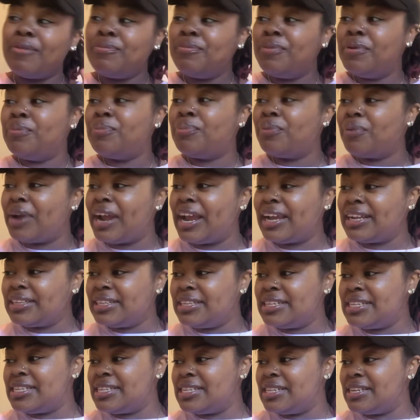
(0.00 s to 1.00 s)
been
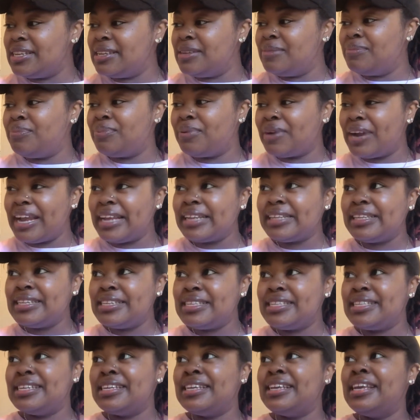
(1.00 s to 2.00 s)
practicing,
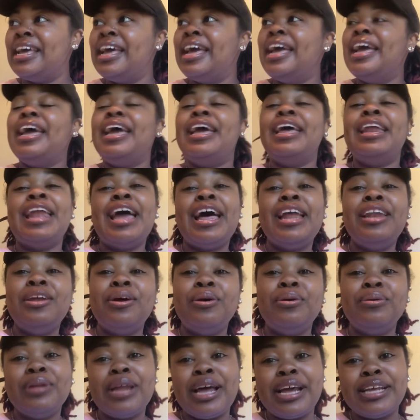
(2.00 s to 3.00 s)
and I
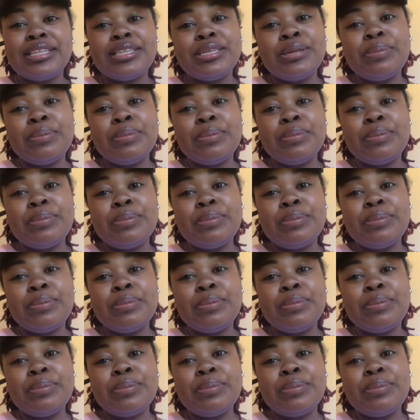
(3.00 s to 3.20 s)
don't like to